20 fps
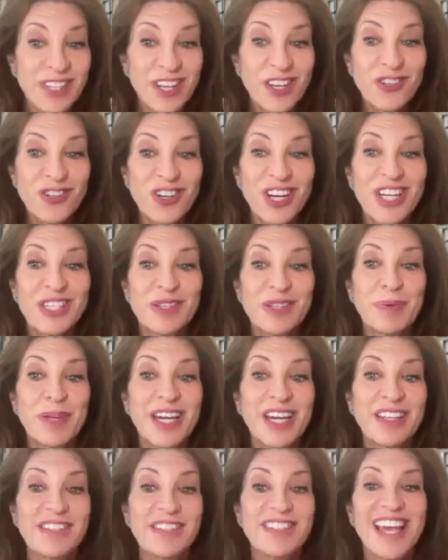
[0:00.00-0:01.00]
cell
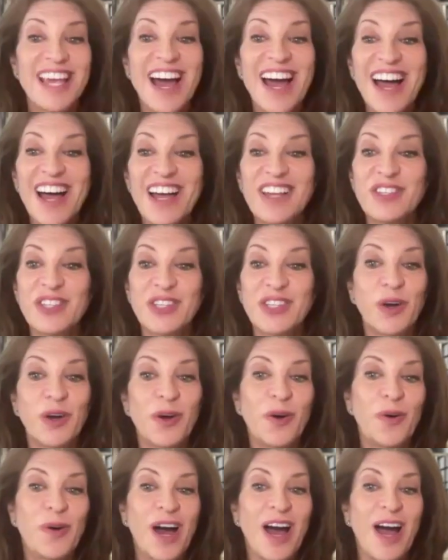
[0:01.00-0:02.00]
transplants. Yeah.
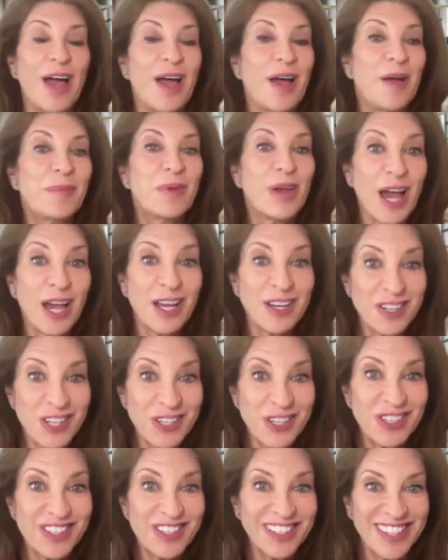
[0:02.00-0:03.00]
So
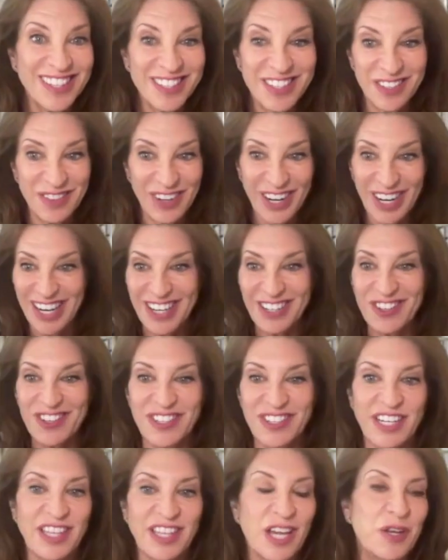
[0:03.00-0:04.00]
this is very
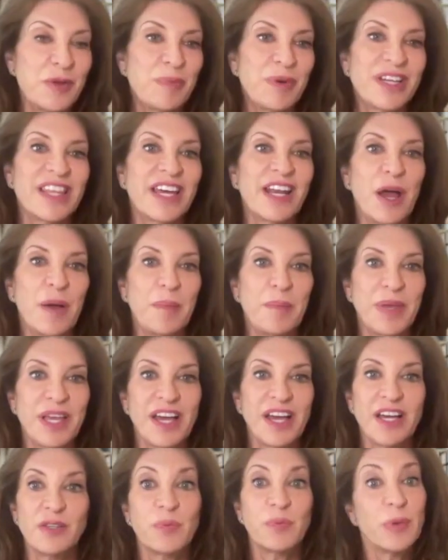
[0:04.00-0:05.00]
interesting that you bring that up,
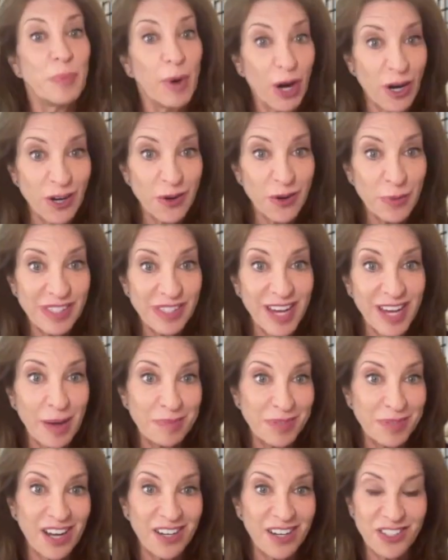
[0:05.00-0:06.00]
because we partnered with Top
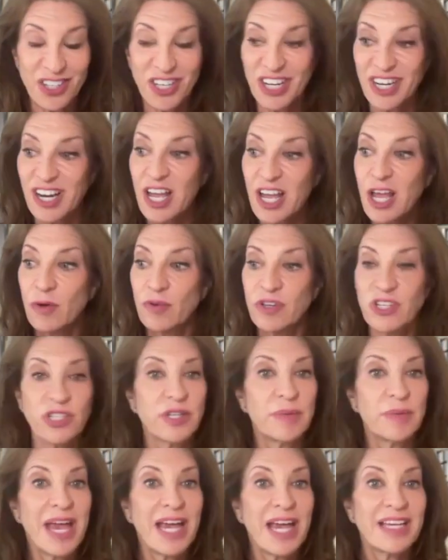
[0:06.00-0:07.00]
Doctor, which is
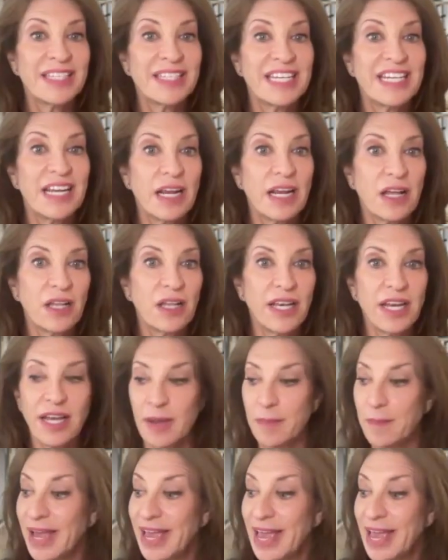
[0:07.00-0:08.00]
a magazine and clinic
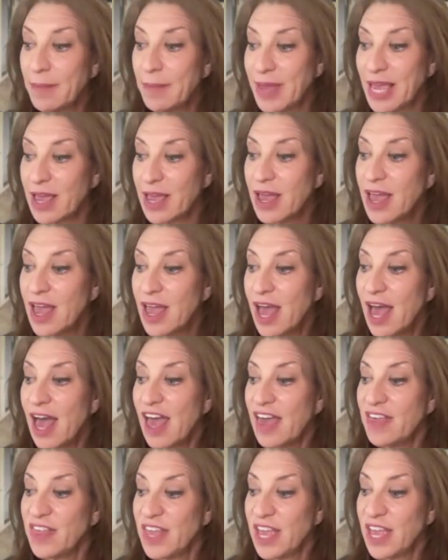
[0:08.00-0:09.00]
in Miami,
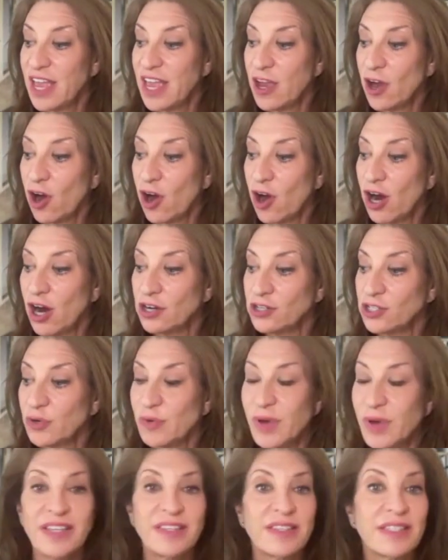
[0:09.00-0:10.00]
and they are
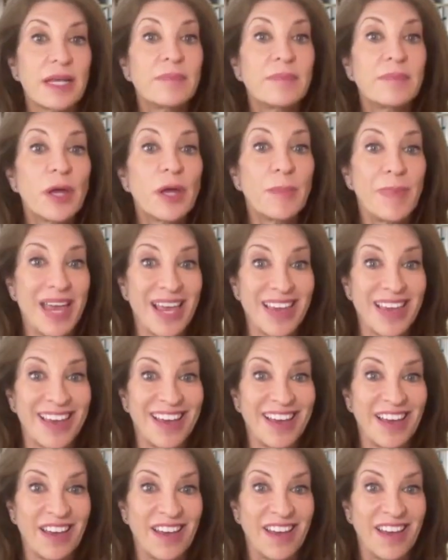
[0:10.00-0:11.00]
doing stem cell
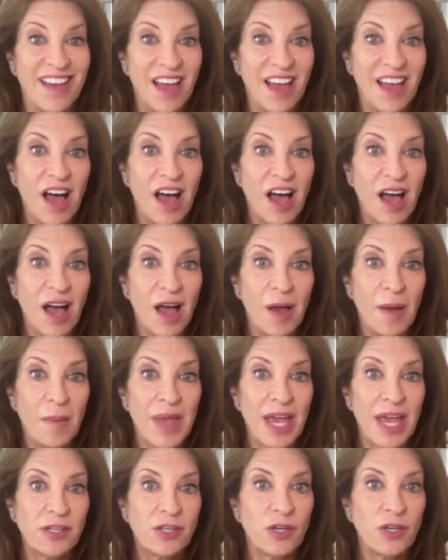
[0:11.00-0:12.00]
banking.
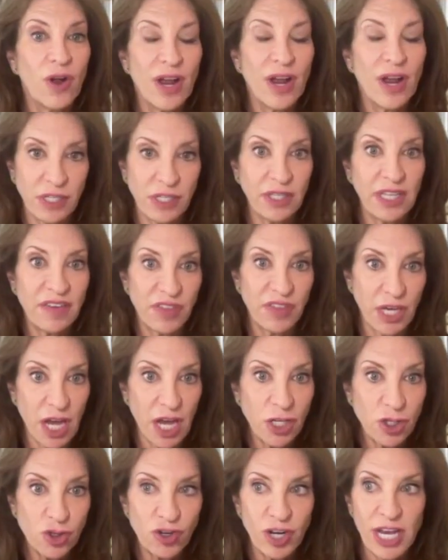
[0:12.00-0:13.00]
And you don't have to leave the
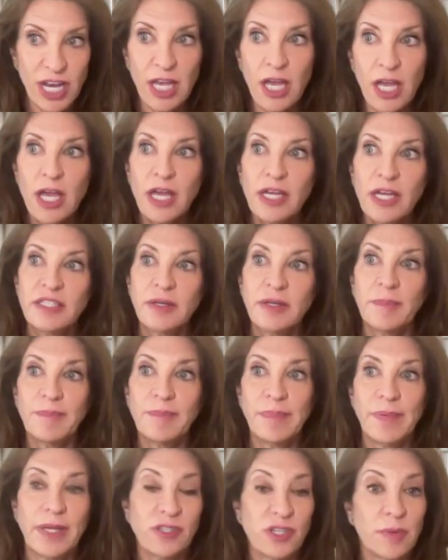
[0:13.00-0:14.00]
country
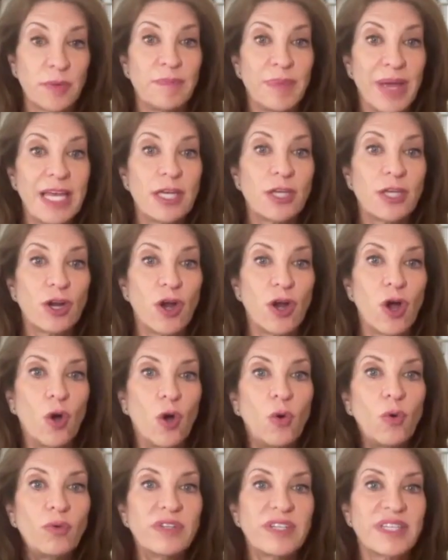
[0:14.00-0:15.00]
to bank your
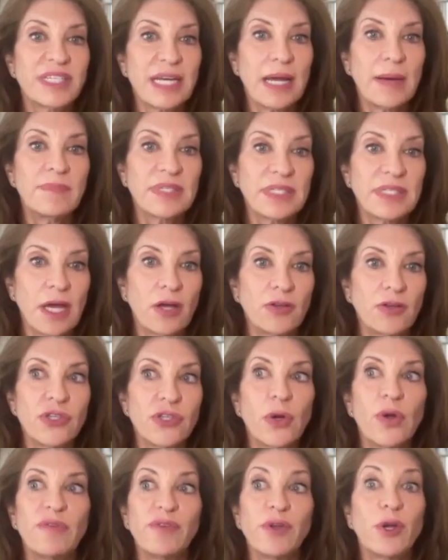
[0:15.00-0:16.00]
own stem cells.
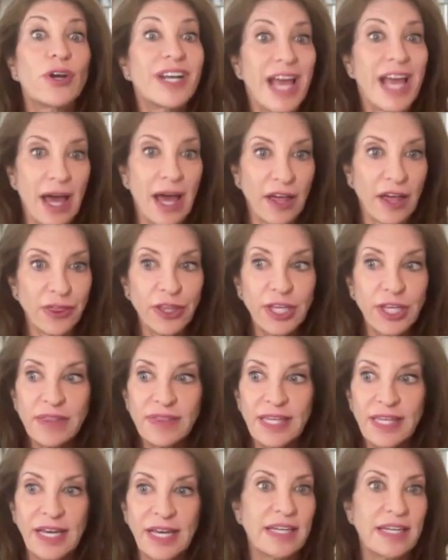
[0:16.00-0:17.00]
So if you're an
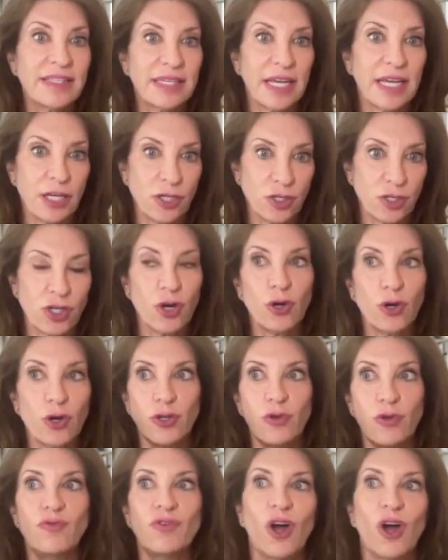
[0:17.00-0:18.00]
athlete that gets injured,
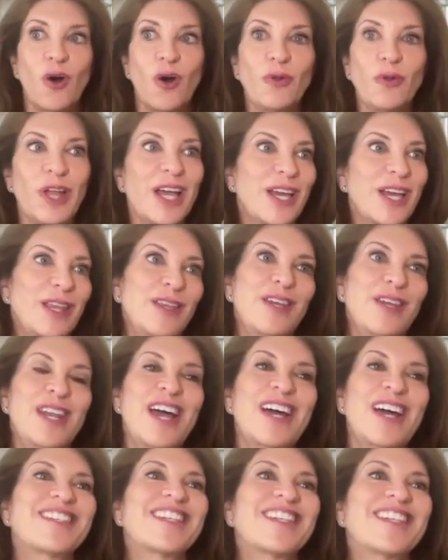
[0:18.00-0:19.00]
or like in the
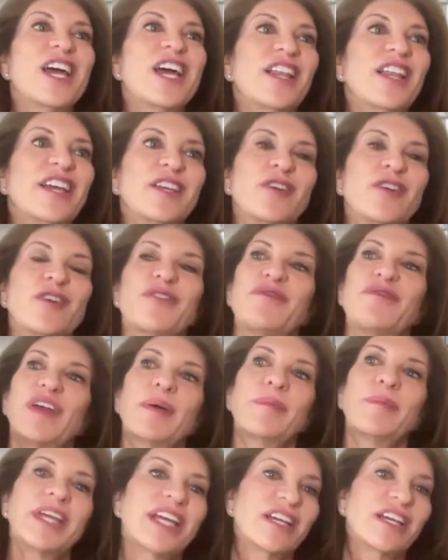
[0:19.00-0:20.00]
next, like your
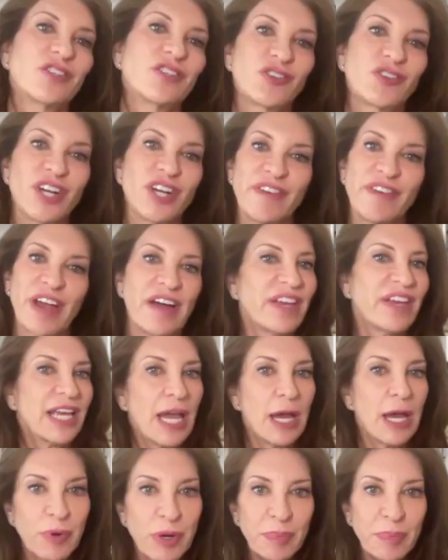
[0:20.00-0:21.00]
family history of having
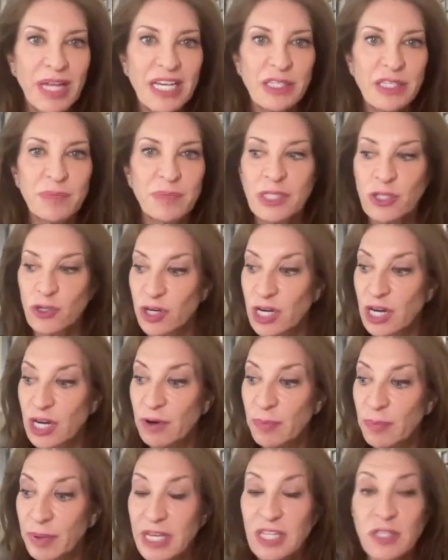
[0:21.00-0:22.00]
hip replacements or knee
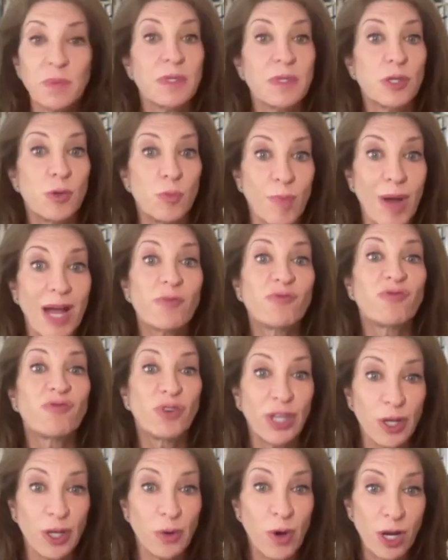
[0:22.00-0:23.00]
replacements, you might
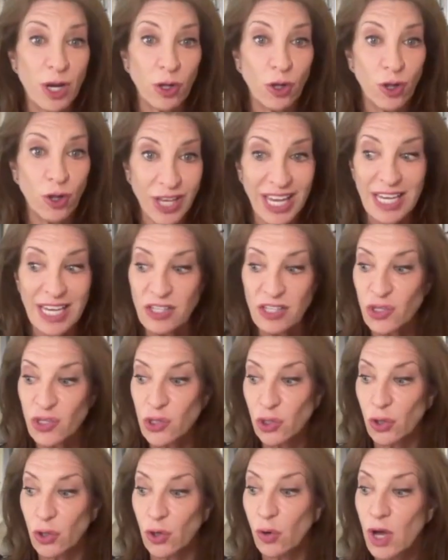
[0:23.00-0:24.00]
really want to look
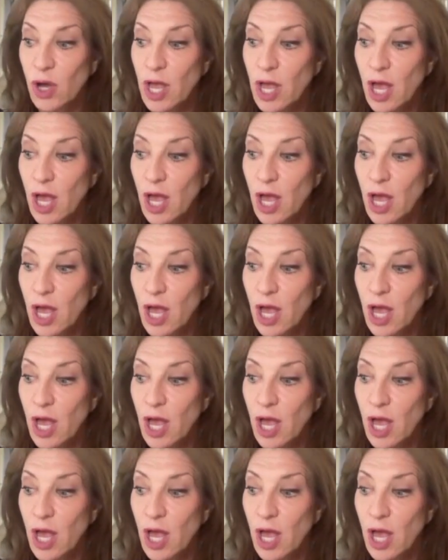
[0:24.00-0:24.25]
into